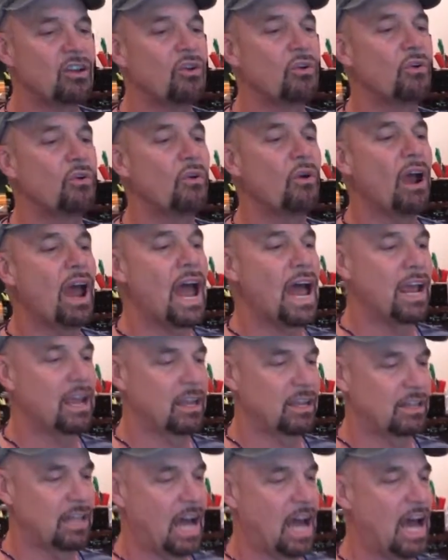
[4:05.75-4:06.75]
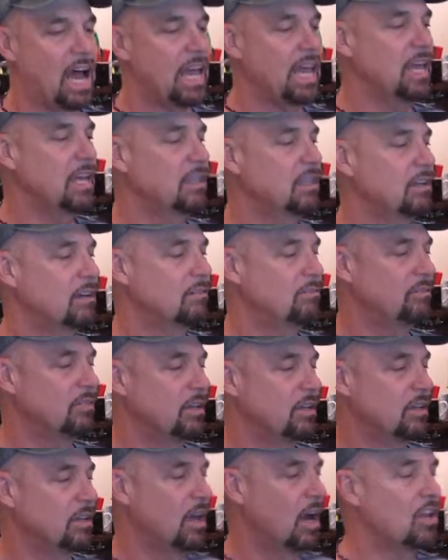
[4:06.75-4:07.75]
the crack, the high end of
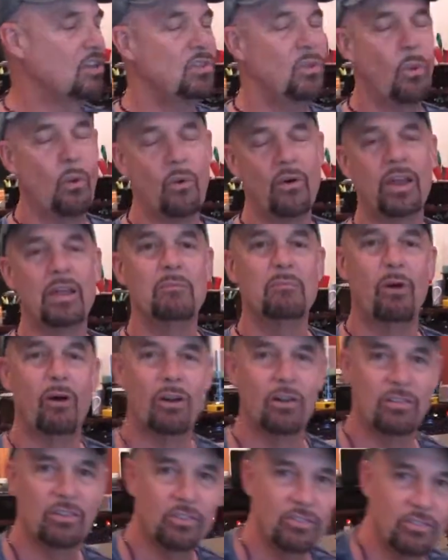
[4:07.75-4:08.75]
the annoying part